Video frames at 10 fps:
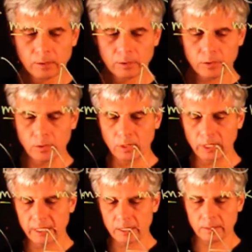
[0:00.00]
So
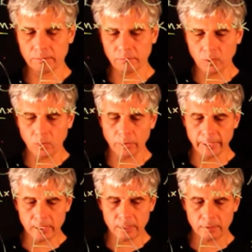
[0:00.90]
let's call
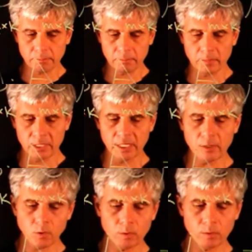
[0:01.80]
this
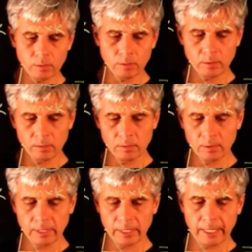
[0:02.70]
0
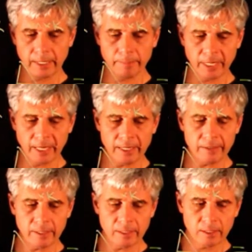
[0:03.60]
m by
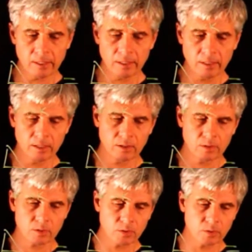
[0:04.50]
n.
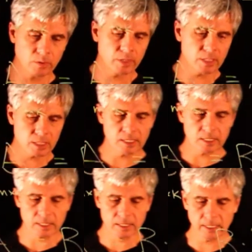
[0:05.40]
So this
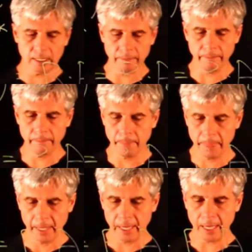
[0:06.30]
is
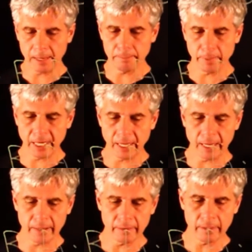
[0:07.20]
m by
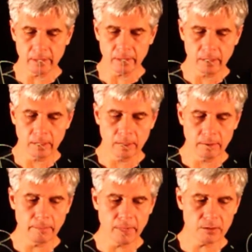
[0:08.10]
n
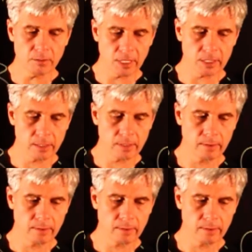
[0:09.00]
matrix